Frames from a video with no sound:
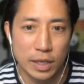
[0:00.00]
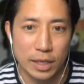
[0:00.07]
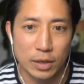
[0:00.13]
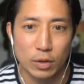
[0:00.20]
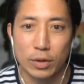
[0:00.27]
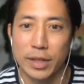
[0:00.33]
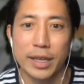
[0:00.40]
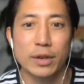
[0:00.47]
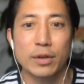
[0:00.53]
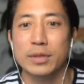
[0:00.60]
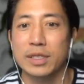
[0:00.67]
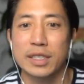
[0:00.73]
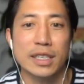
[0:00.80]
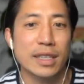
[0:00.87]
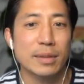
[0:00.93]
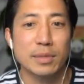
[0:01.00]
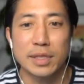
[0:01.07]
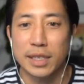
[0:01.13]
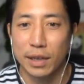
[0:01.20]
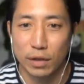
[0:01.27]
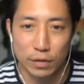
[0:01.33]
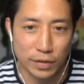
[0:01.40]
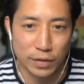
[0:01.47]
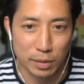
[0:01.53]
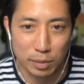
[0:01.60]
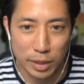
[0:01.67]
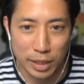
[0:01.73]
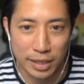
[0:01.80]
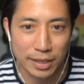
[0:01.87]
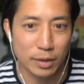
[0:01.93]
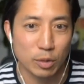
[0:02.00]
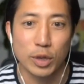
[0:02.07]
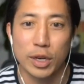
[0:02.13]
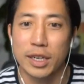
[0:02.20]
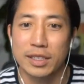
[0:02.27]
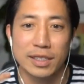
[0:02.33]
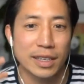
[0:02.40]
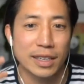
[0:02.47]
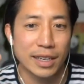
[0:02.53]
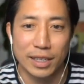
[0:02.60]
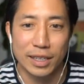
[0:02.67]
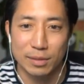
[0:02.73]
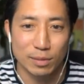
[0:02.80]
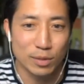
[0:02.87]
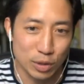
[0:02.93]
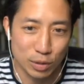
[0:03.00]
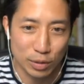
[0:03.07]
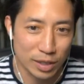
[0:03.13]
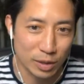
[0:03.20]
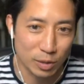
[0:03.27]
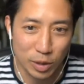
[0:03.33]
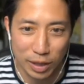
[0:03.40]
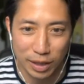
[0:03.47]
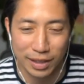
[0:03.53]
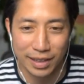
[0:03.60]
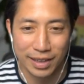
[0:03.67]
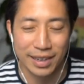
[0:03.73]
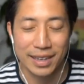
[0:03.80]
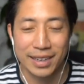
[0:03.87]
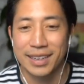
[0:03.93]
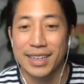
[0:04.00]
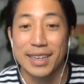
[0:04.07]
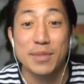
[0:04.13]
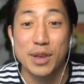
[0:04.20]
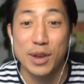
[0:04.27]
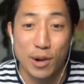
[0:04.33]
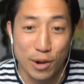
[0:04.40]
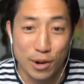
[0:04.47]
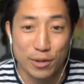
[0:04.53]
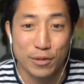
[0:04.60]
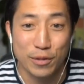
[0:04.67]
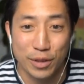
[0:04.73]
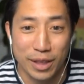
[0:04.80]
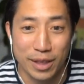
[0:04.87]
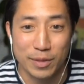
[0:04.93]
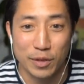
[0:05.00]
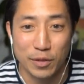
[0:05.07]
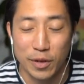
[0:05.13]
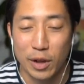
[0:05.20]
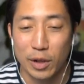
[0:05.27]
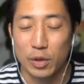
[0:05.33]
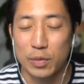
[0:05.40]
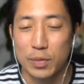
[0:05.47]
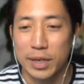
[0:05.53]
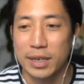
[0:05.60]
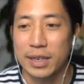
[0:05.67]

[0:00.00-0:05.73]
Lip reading: or they don't see themselves in me, then when I say do this one thing, it can be hard for them to follow. But